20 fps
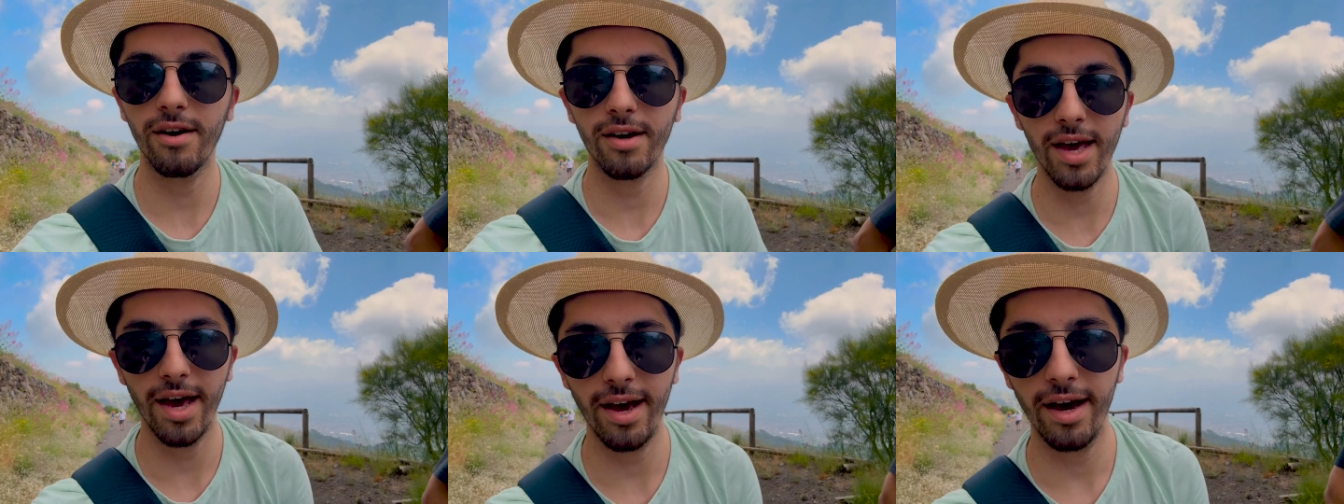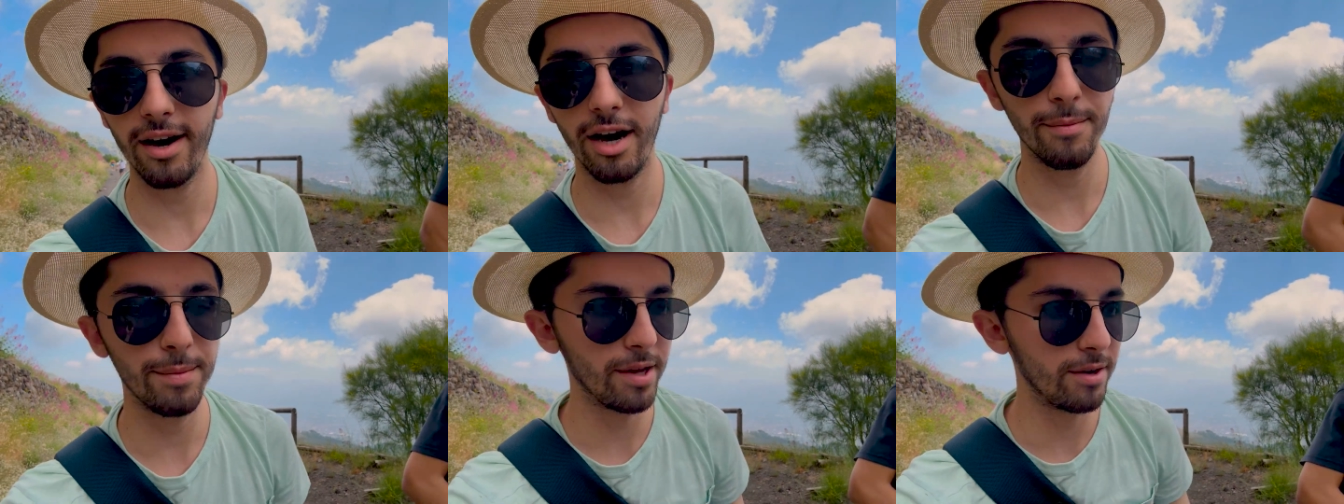Okay,
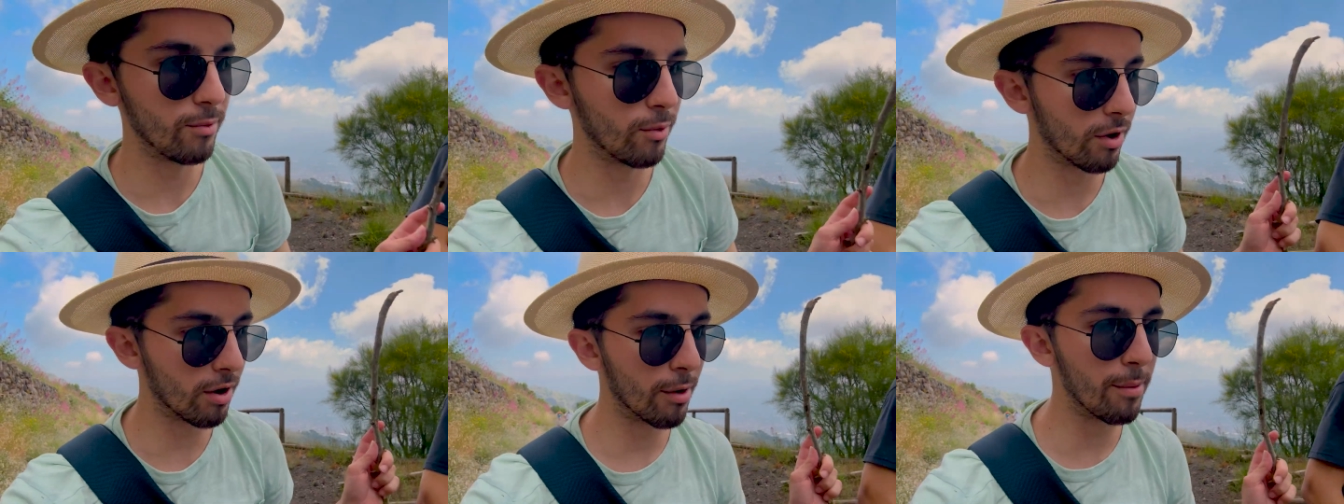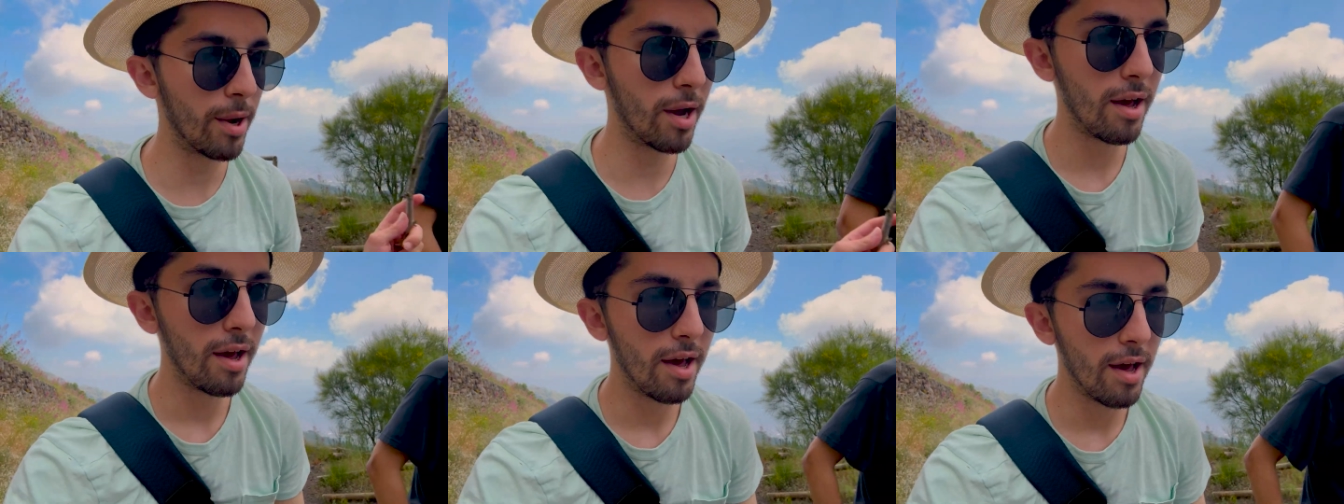Aubin,
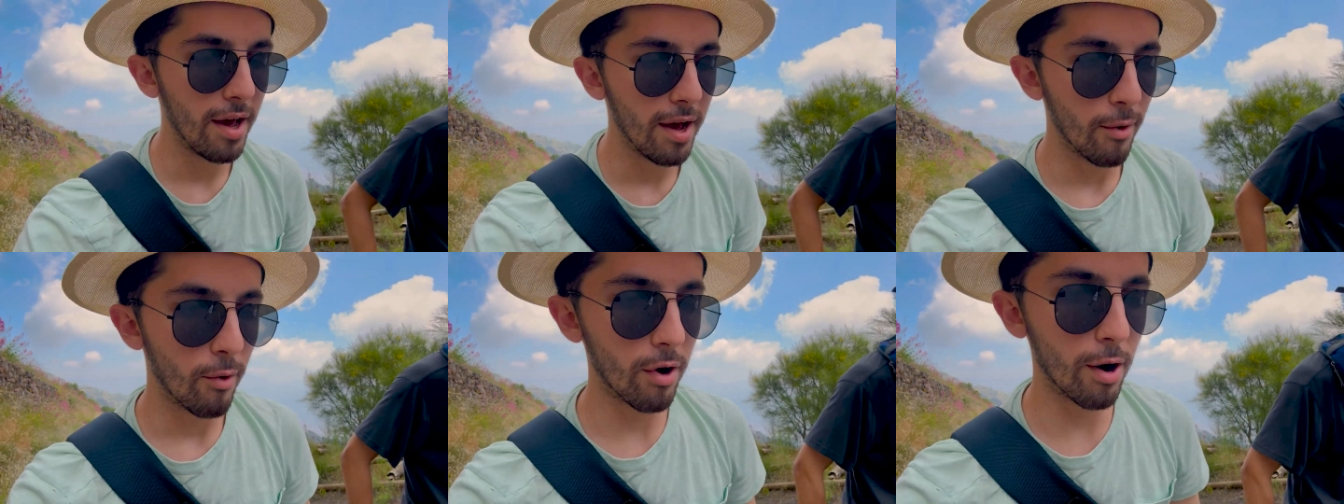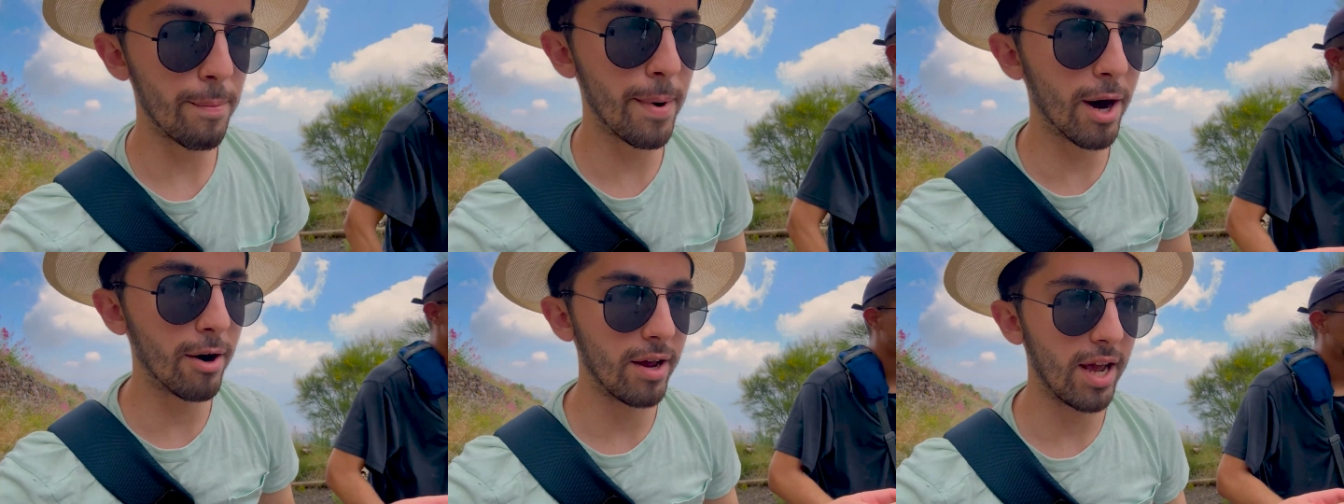we're, we're
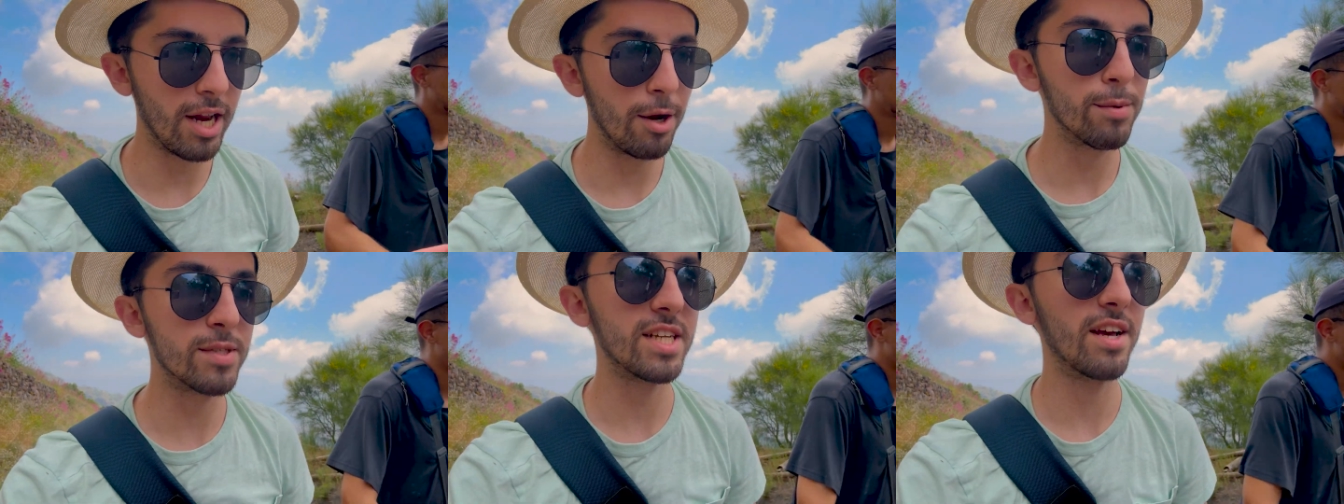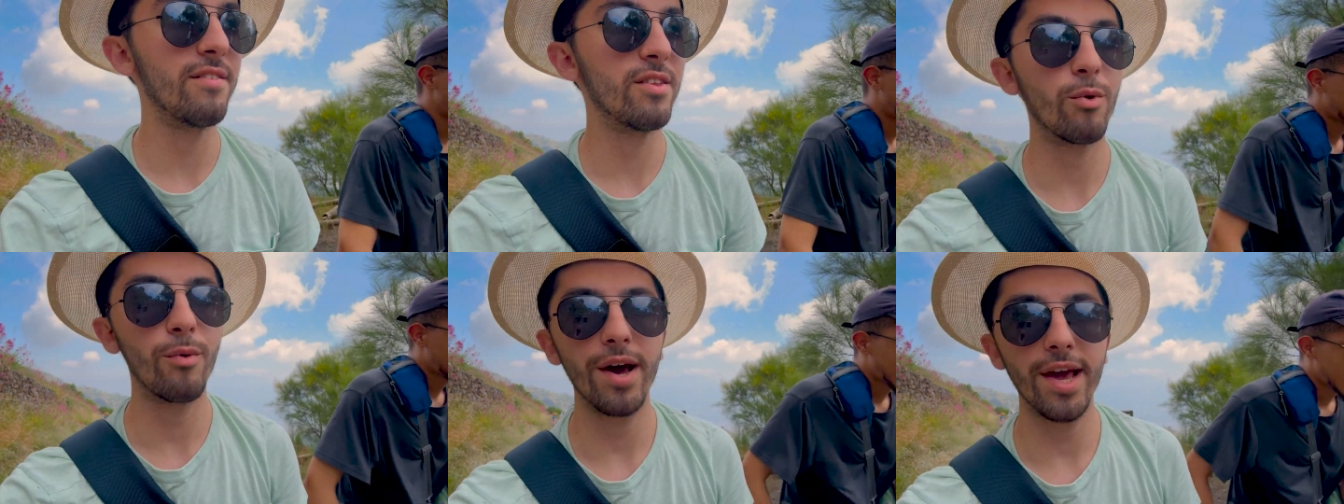about 80%
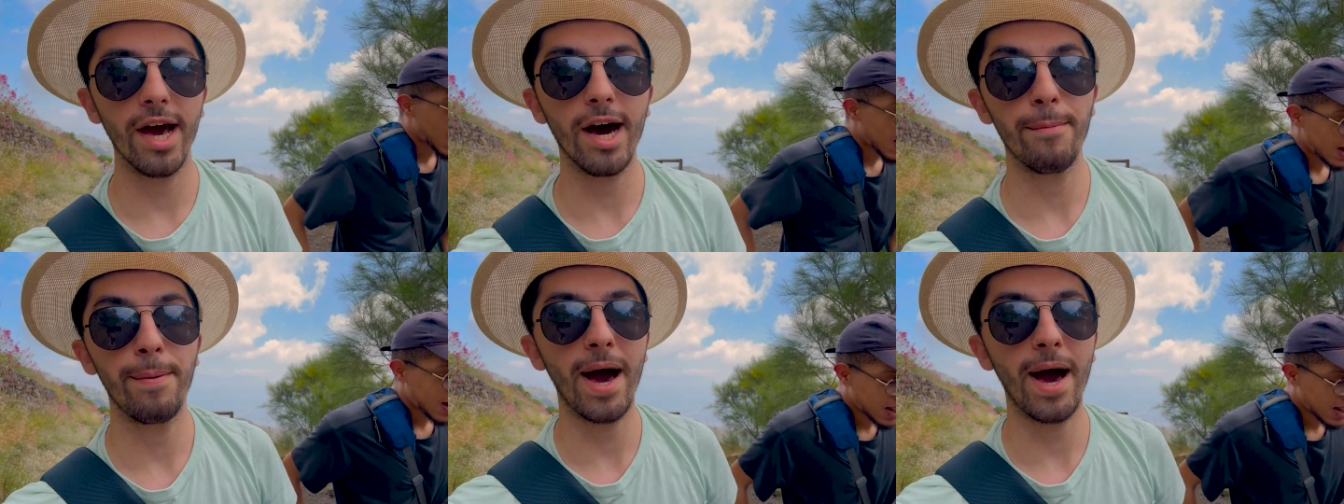of the way up.